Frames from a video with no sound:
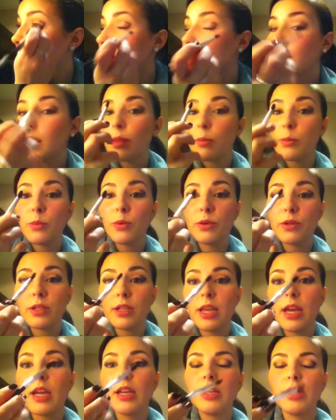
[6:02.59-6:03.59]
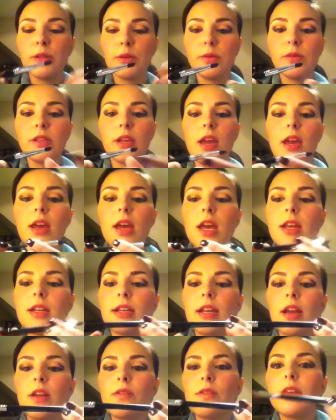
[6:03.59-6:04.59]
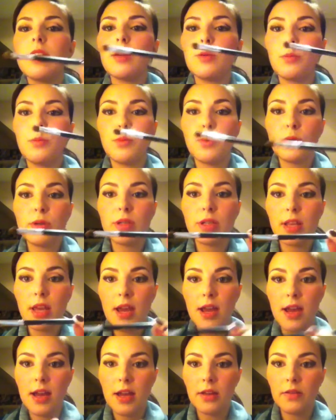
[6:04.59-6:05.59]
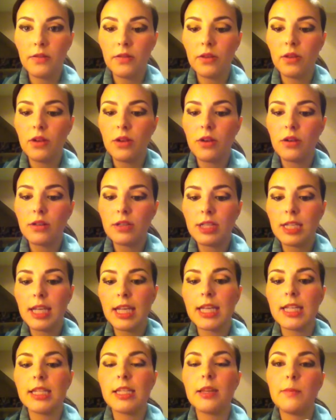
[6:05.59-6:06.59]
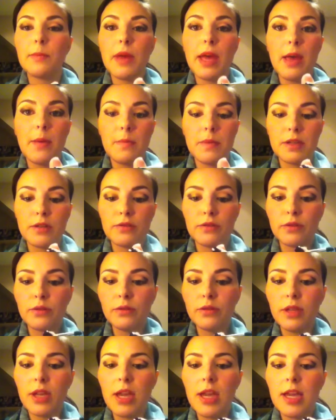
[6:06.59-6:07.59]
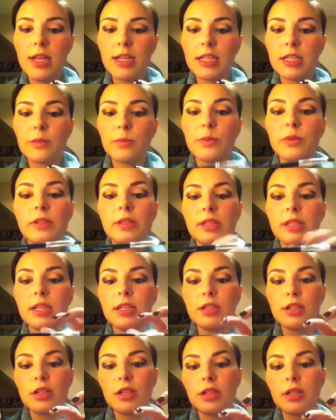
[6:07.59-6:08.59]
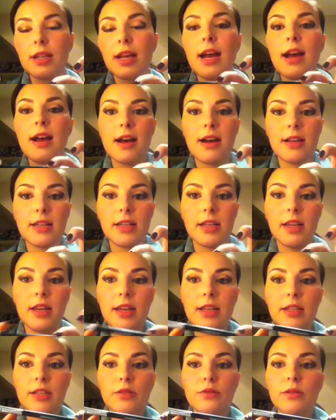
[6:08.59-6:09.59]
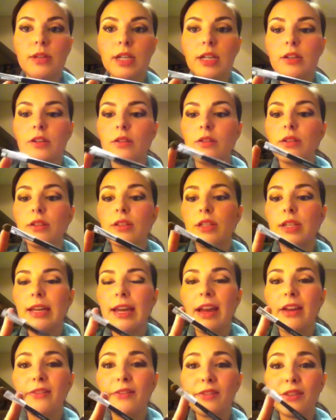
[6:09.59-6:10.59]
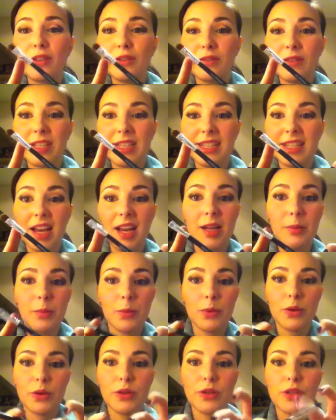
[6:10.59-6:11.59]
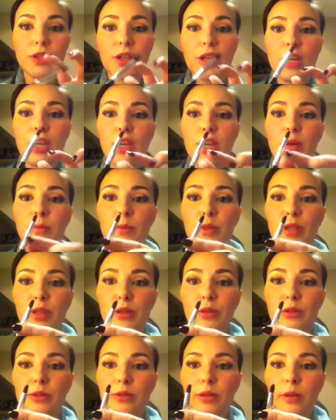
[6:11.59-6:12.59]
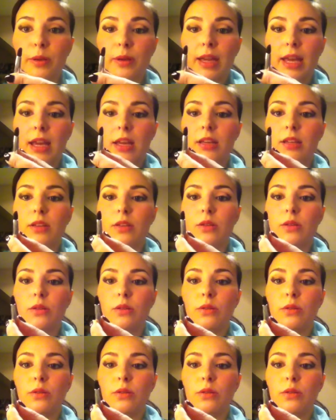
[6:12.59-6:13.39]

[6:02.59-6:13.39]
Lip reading: the brush that I used. Now the brush that I've got is the Bare Minerals. It's Precision Eye, and it's really good because you get a fluffy type brush, but you also get your,